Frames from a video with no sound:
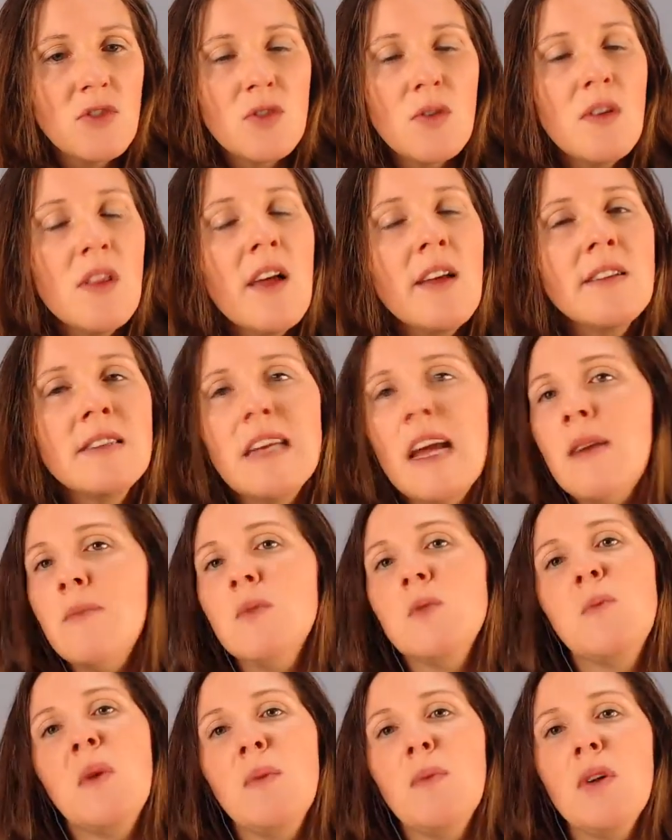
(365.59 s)
So a lot of
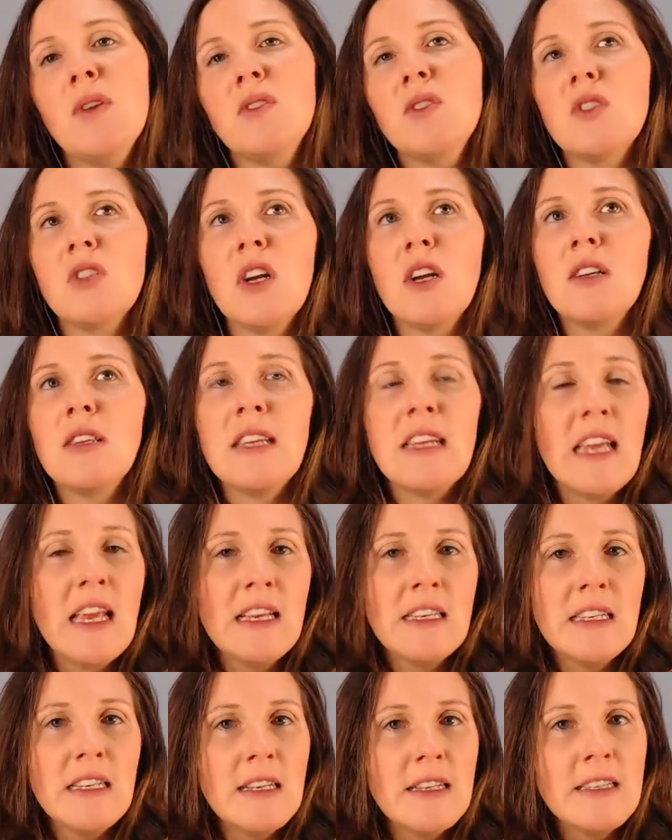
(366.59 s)
times people start the
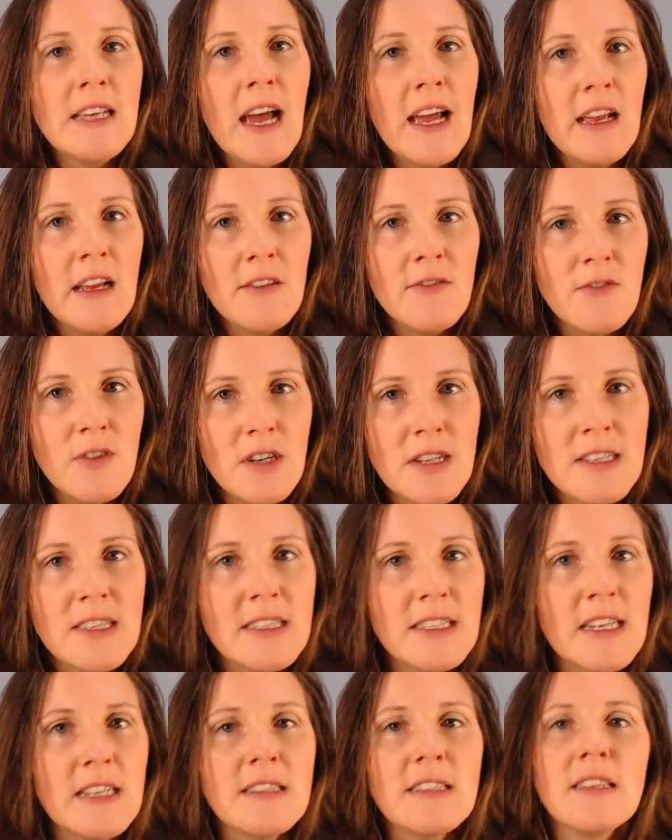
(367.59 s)
Candida diet, for
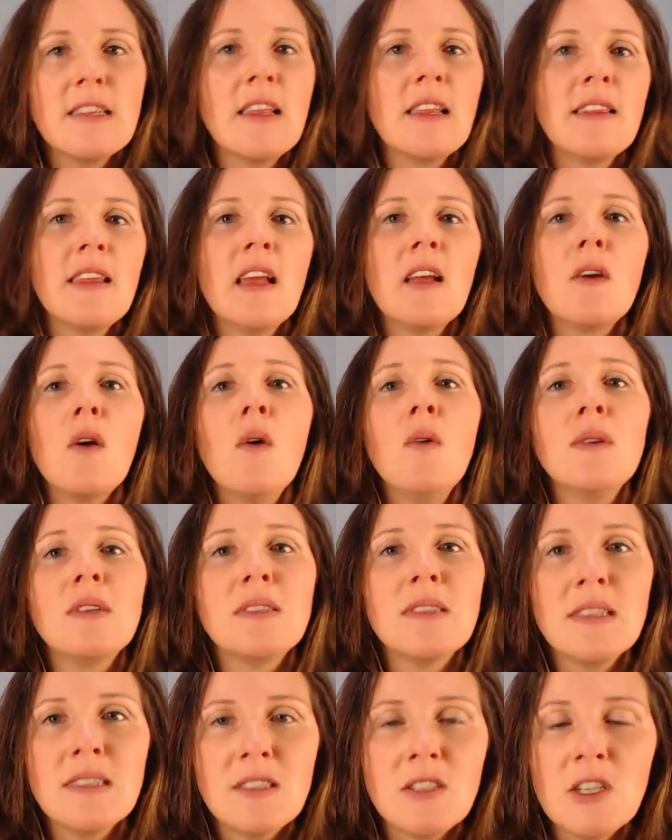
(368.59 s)
instance, and they think, oh, is
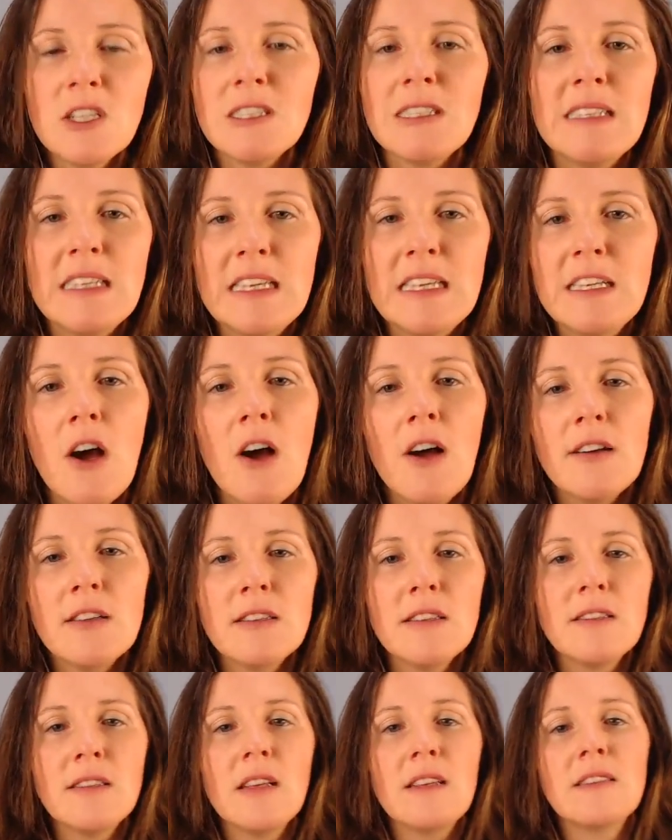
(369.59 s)
this just detox?
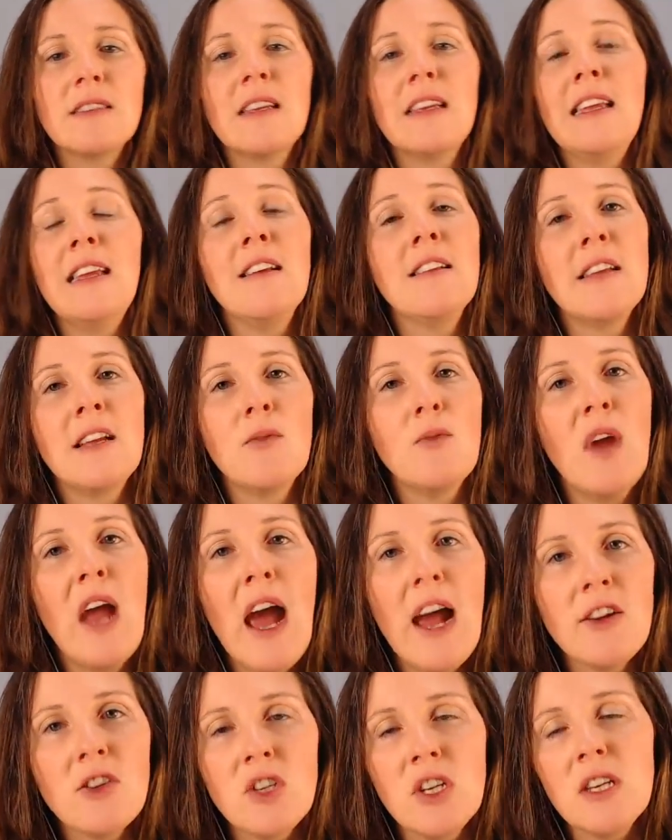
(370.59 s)
Is this a healing
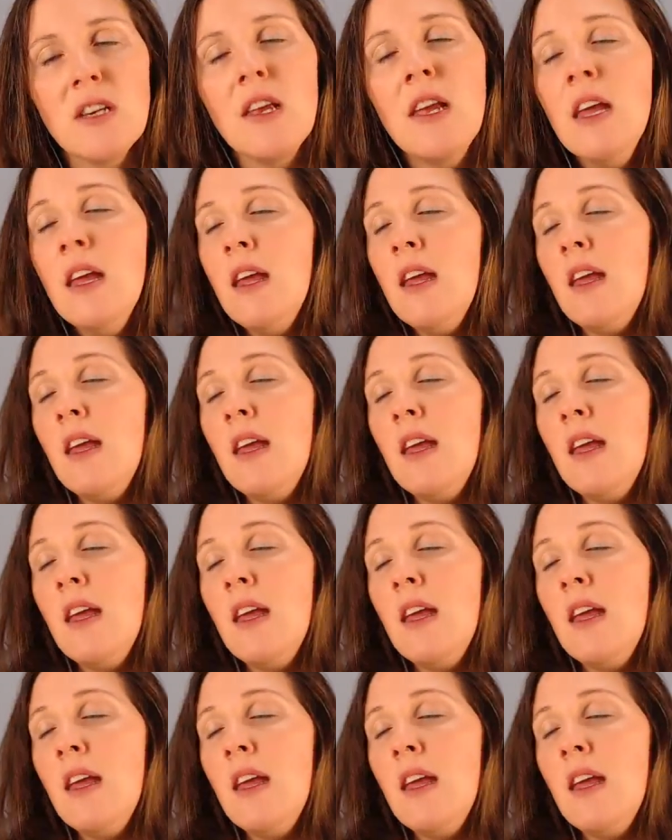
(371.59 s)
reaction?